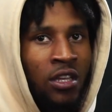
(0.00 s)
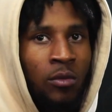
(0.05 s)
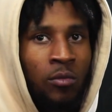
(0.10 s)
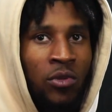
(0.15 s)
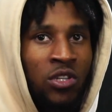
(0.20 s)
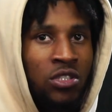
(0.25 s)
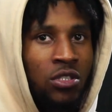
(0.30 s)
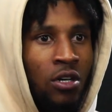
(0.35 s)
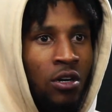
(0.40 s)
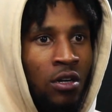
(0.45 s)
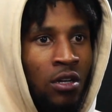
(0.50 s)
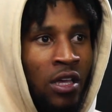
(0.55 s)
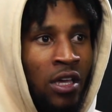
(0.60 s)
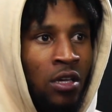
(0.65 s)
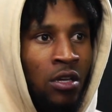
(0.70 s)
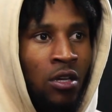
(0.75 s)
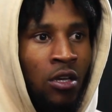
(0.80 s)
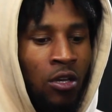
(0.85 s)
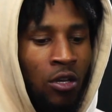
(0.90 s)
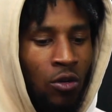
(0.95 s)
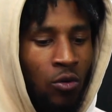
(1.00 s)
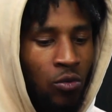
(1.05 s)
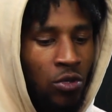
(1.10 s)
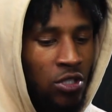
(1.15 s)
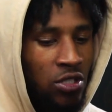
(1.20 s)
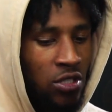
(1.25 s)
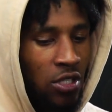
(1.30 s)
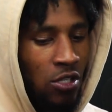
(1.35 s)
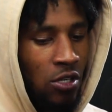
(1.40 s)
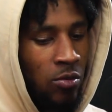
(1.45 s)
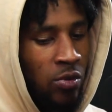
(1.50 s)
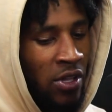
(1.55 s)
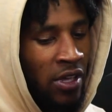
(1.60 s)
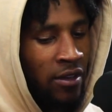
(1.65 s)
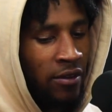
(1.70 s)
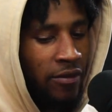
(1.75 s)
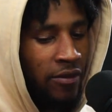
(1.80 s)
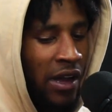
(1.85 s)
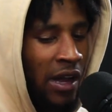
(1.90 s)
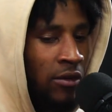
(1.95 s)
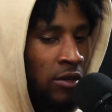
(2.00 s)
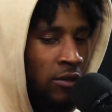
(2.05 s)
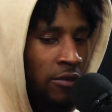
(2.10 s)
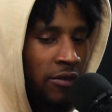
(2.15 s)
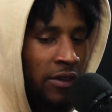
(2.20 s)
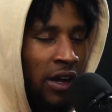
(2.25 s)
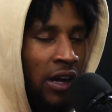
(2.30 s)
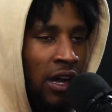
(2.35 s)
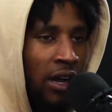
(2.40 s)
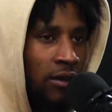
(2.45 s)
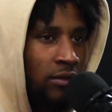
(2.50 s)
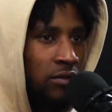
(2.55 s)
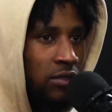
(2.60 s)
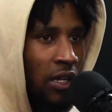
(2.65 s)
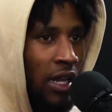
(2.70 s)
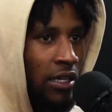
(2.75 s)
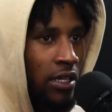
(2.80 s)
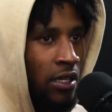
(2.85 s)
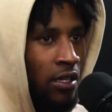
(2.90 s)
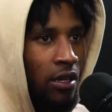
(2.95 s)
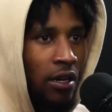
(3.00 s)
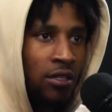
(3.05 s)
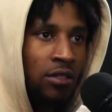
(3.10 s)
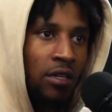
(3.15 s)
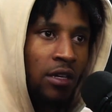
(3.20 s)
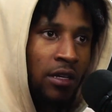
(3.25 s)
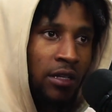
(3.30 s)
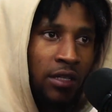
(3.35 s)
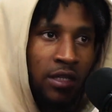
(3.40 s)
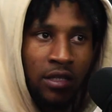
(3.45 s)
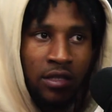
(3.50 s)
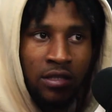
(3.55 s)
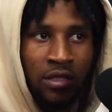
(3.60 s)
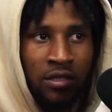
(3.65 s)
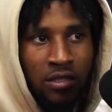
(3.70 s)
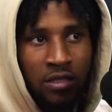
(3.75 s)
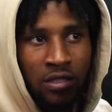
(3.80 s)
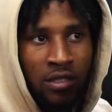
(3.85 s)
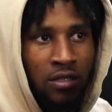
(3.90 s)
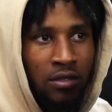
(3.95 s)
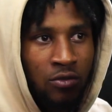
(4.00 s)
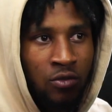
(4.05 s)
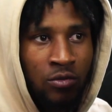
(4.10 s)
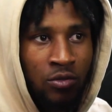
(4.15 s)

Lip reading: In the midst of all that, we still playing 5-on-5s like in other leagues and shit.